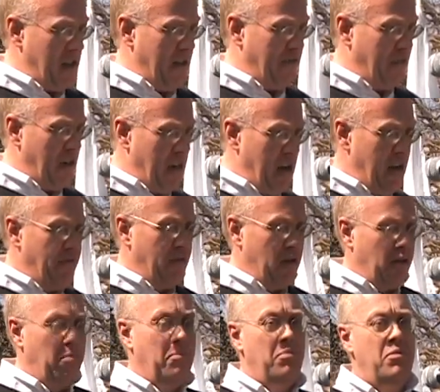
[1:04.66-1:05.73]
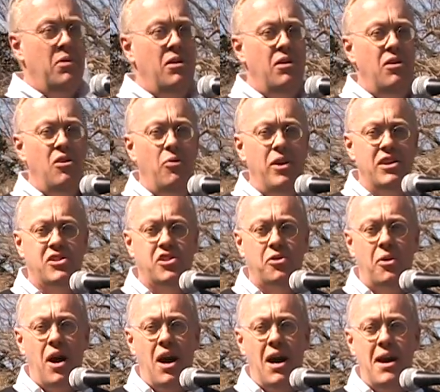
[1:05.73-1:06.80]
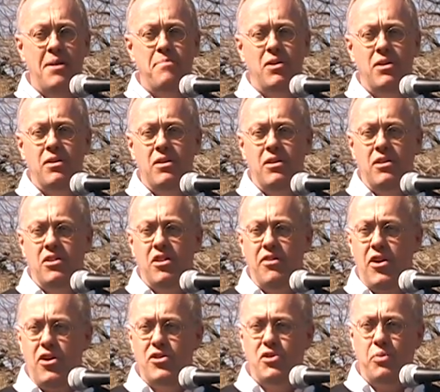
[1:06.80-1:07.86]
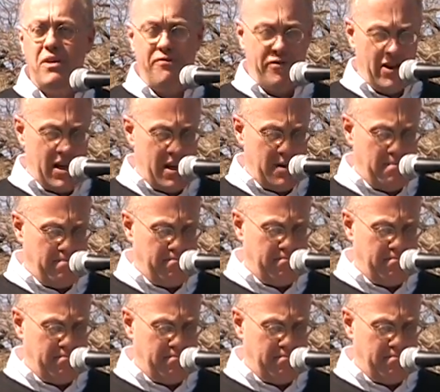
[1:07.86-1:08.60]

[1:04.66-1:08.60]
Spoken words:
for evil we ascribe to those we fight.